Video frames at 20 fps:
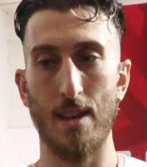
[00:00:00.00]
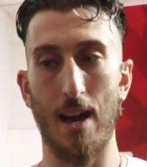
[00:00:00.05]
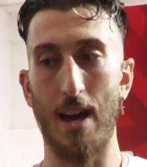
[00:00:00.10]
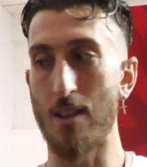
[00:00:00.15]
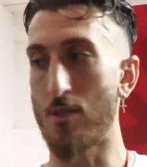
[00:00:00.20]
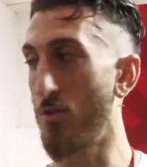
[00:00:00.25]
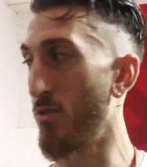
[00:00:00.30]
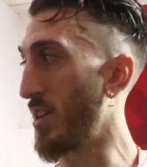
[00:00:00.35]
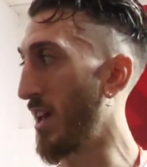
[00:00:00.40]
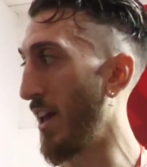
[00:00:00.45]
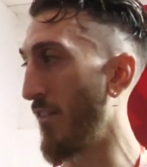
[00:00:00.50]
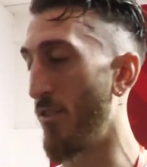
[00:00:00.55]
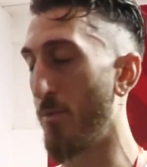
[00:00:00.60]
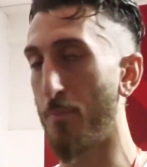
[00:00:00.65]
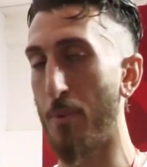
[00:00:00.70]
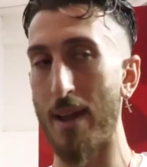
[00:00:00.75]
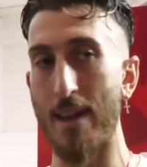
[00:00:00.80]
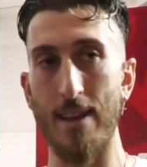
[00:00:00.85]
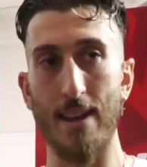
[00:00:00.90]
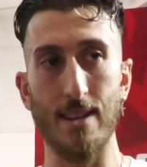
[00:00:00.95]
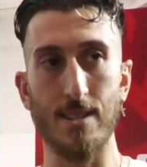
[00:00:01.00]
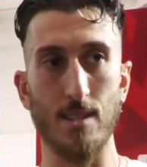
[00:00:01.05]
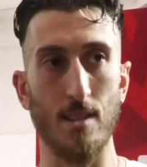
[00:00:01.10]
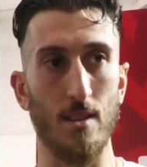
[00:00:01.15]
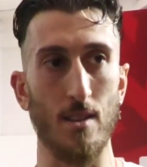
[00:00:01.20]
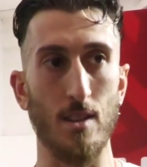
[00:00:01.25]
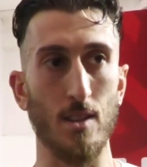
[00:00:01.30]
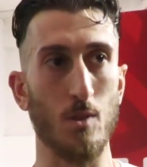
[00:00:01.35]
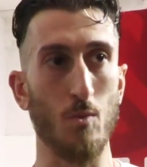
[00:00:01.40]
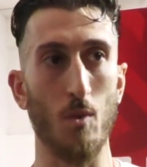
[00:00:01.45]
I thought Kevin played
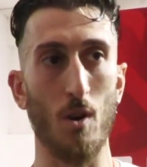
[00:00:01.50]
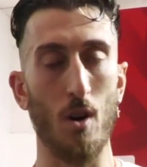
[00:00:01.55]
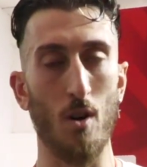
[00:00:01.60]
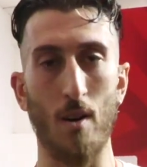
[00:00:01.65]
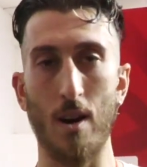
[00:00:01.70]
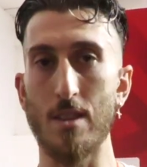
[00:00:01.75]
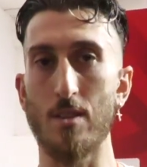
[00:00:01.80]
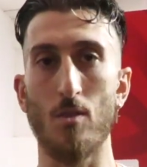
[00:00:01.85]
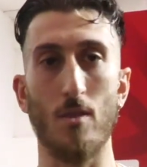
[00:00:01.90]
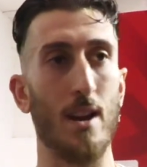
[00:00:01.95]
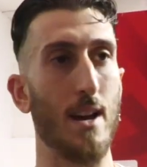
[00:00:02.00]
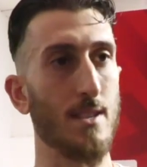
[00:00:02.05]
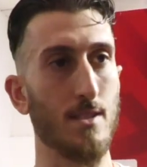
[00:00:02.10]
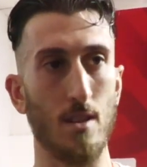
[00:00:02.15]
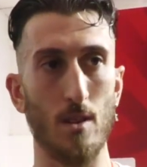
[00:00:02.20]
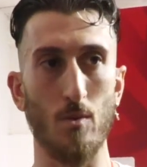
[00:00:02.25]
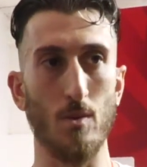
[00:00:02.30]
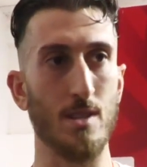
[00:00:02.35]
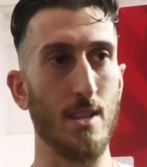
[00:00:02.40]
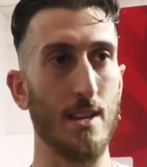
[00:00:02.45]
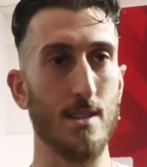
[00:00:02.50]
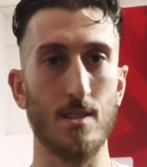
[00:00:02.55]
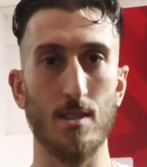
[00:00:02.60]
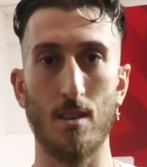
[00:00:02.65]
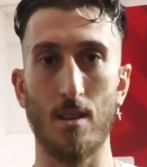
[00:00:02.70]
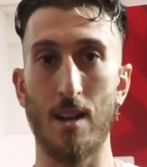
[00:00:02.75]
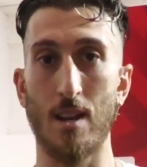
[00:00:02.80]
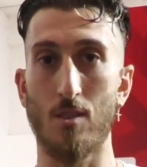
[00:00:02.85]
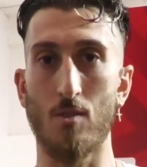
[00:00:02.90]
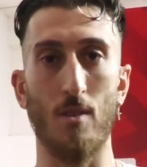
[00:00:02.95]
excellent as well. I thought Azri was
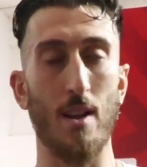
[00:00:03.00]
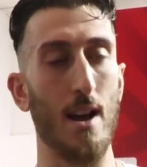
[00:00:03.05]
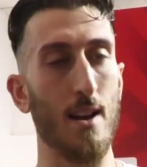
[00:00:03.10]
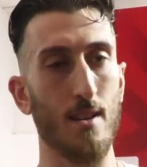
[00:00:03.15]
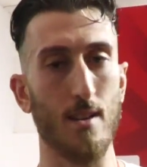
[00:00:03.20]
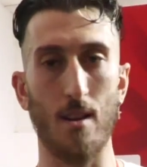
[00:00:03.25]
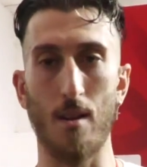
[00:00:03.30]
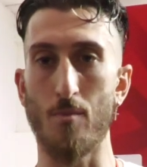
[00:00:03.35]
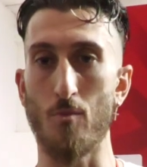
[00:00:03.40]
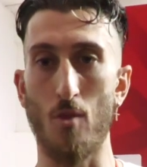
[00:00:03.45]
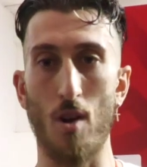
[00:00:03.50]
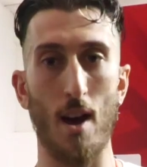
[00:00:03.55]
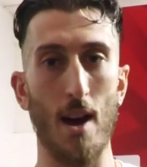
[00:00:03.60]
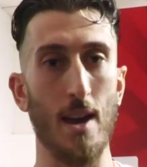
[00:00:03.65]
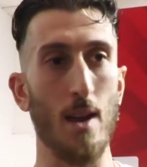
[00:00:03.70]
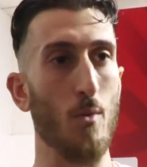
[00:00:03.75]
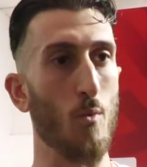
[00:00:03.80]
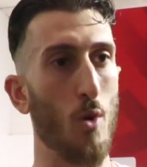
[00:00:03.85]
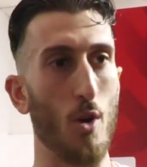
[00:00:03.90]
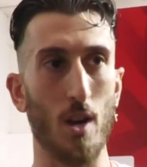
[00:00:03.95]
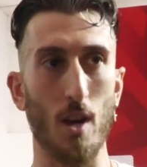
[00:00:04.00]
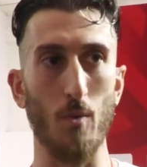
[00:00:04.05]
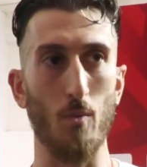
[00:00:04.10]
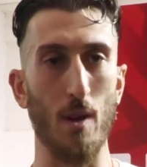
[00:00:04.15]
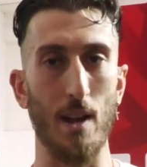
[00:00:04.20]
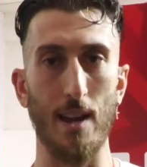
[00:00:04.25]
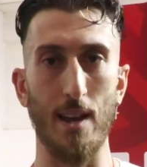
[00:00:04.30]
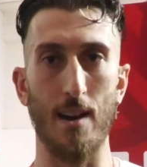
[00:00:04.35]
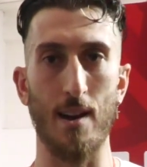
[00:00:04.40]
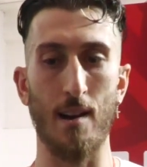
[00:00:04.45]
excellent. I thought Akram Ryan working
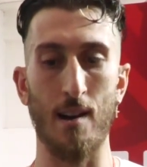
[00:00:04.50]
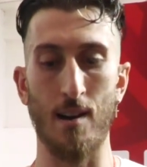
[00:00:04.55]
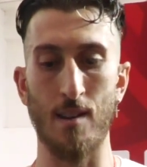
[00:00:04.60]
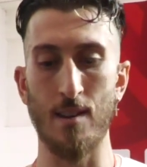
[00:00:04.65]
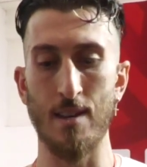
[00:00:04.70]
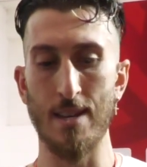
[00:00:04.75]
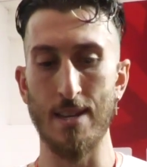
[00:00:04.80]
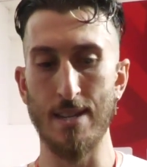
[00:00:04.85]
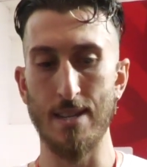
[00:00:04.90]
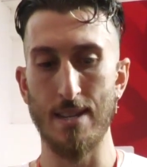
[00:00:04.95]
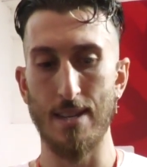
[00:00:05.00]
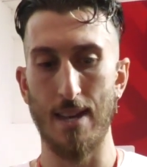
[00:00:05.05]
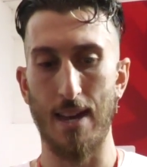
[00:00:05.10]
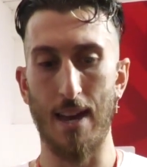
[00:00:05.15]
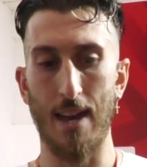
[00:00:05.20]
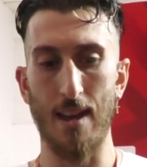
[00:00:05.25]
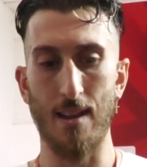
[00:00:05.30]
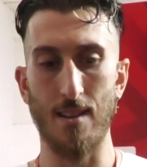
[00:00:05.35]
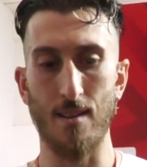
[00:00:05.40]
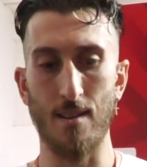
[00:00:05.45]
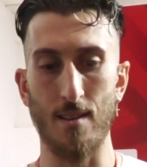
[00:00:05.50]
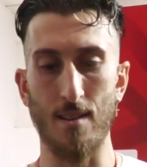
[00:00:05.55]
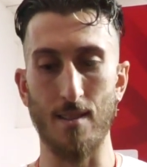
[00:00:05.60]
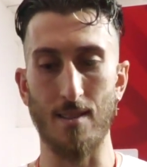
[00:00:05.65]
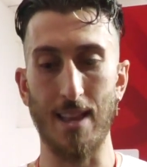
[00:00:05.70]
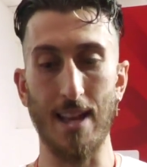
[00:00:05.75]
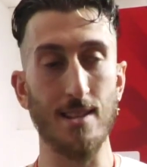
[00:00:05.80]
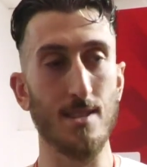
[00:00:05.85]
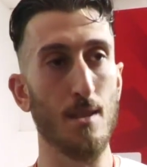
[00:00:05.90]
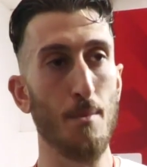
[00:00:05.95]
really hard, and uh,
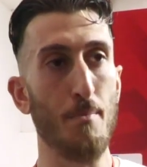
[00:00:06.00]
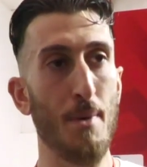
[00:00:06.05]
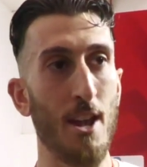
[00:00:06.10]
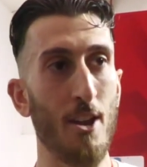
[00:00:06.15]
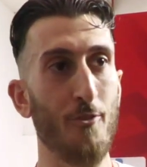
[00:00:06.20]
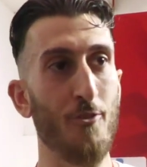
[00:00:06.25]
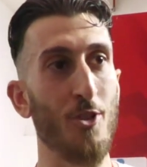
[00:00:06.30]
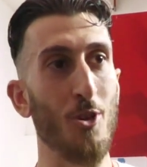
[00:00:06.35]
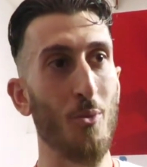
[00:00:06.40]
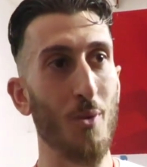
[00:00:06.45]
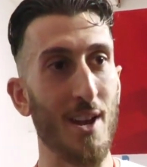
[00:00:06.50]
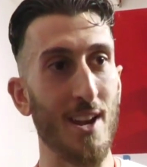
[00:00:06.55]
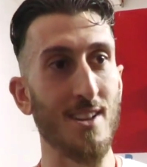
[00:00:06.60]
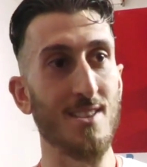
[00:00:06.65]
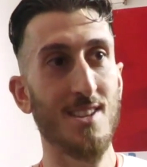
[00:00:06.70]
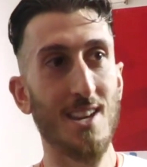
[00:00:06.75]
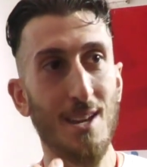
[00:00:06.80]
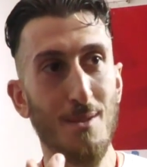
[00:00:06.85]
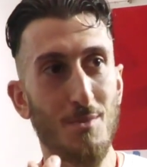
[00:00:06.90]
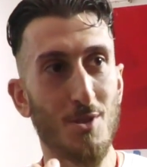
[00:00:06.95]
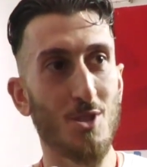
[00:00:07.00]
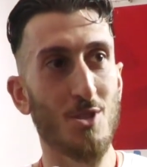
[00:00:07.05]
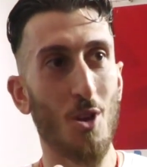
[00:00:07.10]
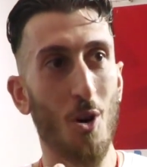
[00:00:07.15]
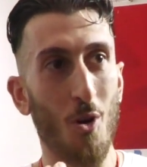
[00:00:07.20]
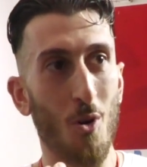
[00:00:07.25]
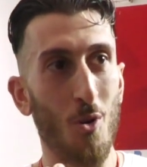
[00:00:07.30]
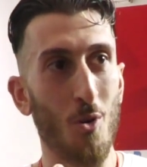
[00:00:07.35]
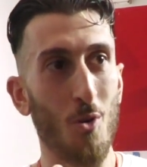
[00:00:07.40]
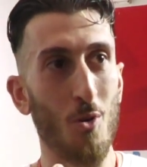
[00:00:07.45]
that's the benefit when a team's
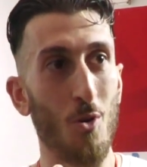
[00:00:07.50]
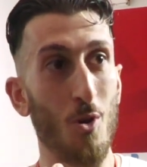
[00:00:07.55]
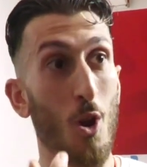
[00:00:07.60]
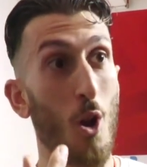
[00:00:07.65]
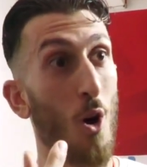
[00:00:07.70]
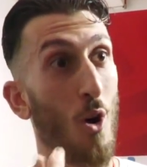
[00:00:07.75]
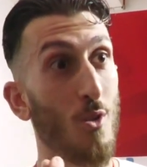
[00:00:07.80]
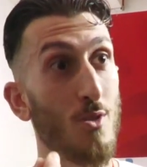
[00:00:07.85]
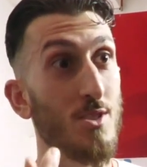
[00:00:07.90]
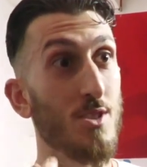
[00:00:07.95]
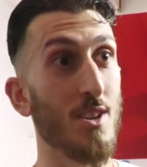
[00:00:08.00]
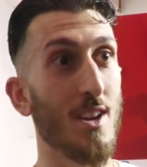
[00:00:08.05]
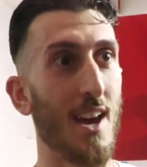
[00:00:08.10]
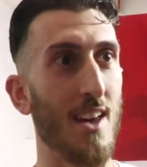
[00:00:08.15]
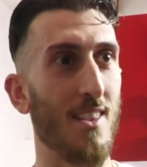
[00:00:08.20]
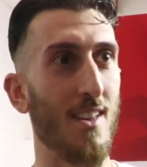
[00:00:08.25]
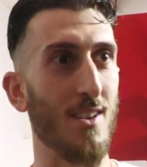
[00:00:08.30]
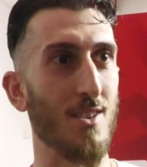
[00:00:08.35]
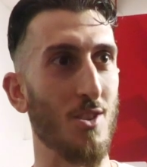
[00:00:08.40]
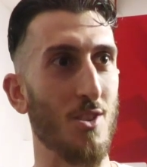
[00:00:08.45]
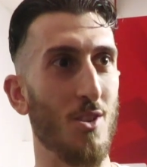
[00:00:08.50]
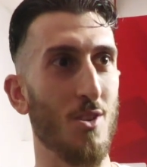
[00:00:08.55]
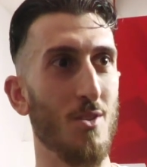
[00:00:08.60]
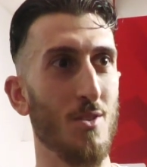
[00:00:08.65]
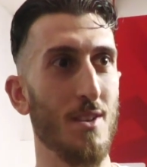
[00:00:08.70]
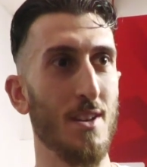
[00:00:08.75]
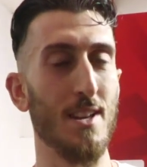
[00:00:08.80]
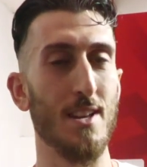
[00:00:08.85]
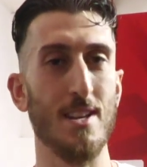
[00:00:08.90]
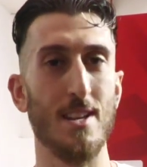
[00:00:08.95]
so long together. You know,
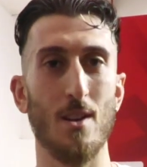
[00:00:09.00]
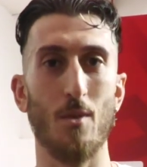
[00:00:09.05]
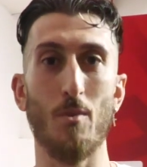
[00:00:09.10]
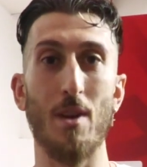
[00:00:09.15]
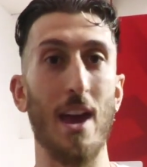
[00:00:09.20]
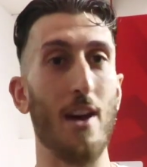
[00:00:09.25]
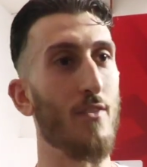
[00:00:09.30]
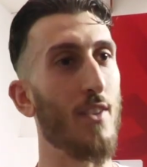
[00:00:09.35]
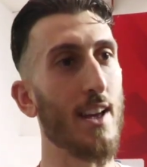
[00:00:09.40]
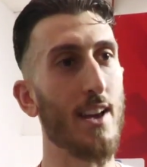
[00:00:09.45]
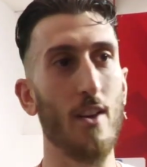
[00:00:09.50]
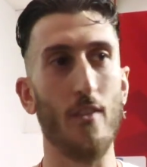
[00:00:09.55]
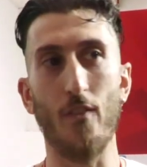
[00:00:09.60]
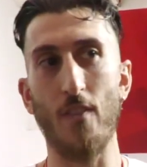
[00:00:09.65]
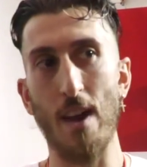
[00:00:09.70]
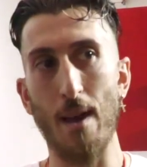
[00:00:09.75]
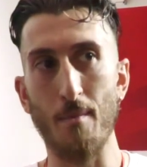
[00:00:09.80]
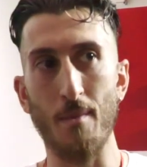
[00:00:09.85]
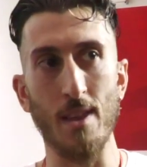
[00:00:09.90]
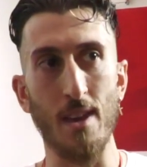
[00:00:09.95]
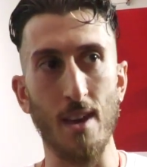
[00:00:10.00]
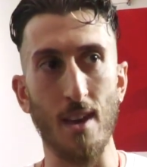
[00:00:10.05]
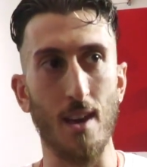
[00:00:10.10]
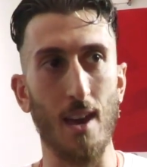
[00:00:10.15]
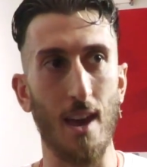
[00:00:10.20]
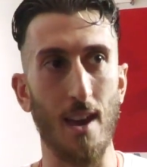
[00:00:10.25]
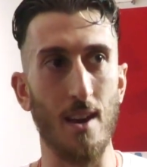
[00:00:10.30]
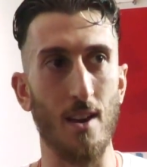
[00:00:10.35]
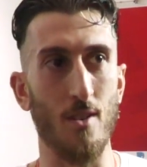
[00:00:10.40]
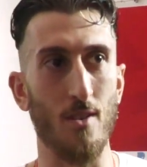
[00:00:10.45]
we have like a family in
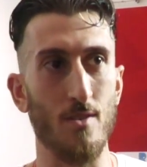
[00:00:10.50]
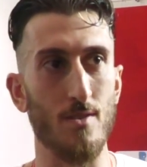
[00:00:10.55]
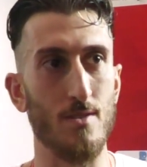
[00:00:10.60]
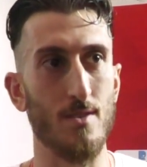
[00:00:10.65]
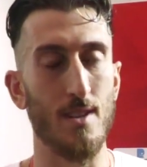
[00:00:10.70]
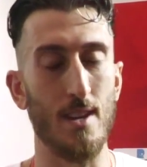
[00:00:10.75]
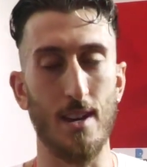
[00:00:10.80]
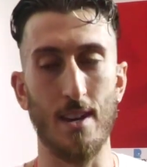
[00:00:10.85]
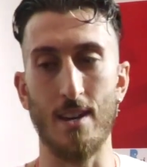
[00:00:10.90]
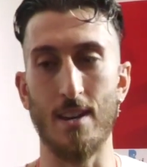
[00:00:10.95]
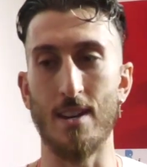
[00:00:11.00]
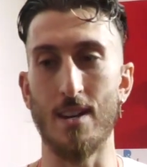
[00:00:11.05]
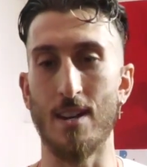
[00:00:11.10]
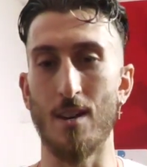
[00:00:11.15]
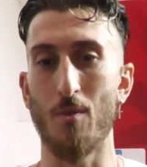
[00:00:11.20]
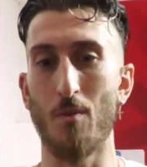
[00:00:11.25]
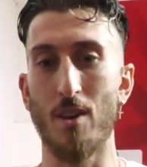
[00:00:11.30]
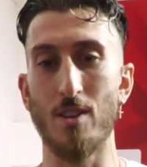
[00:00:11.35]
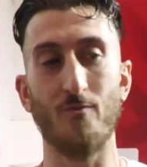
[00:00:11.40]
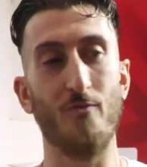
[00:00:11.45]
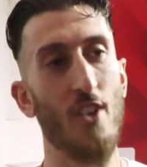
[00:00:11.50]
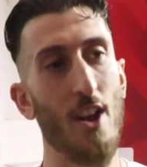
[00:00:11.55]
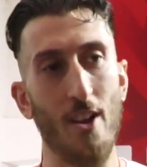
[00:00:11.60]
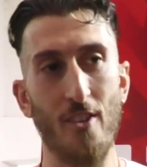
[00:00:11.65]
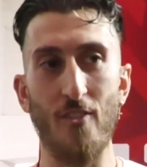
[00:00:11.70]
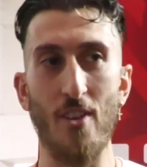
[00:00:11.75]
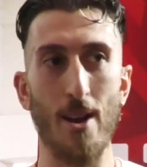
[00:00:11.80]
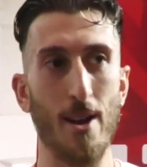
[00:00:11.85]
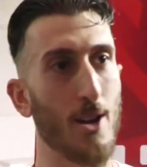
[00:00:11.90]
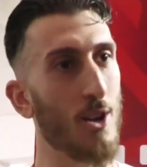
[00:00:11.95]
KL. Uh, we're very,
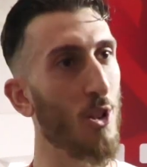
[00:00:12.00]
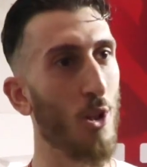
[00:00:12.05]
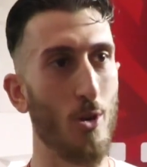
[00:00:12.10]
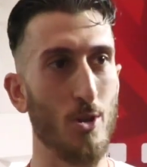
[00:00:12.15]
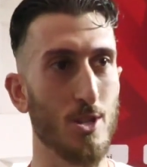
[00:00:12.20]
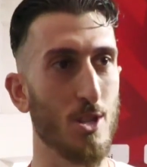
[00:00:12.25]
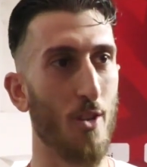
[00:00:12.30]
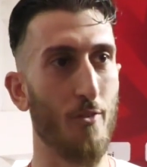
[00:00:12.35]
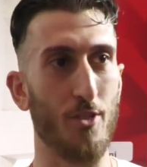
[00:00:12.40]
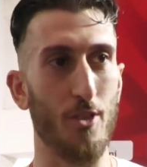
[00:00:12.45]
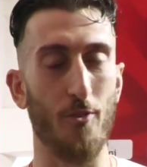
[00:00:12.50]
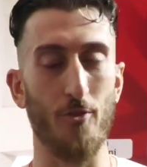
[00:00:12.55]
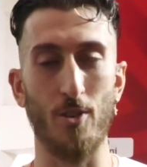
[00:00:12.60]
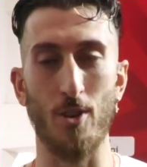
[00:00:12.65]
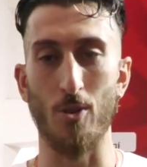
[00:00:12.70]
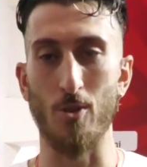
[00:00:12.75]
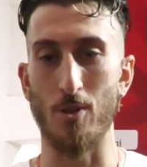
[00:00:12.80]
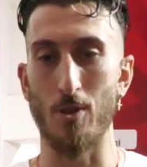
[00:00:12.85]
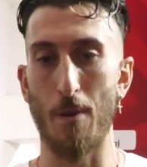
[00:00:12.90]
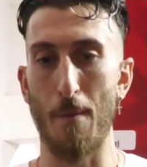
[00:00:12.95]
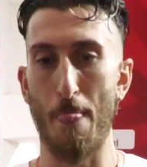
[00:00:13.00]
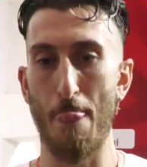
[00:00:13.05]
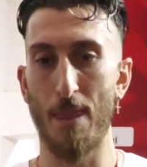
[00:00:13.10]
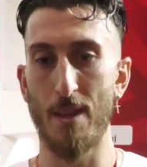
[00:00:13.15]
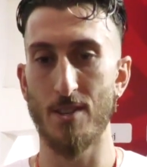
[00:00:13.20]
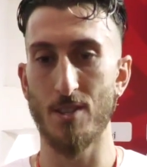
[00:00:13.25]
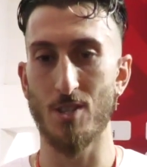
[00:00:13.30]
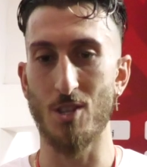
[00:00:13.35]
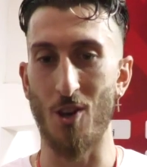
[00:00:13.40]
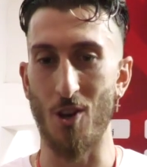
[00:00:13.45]
very close off the field.
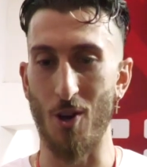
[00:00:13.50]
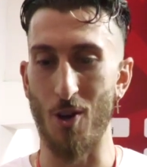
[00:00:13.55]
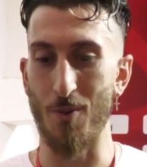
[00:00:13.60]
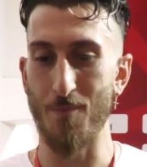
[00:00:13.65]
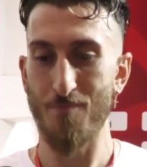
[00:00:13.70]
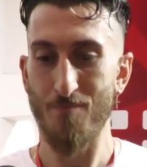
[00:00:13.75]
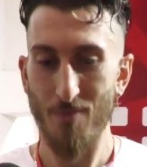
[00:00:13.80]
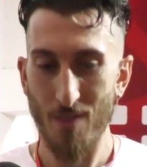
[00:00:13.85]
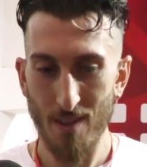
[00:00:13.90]
So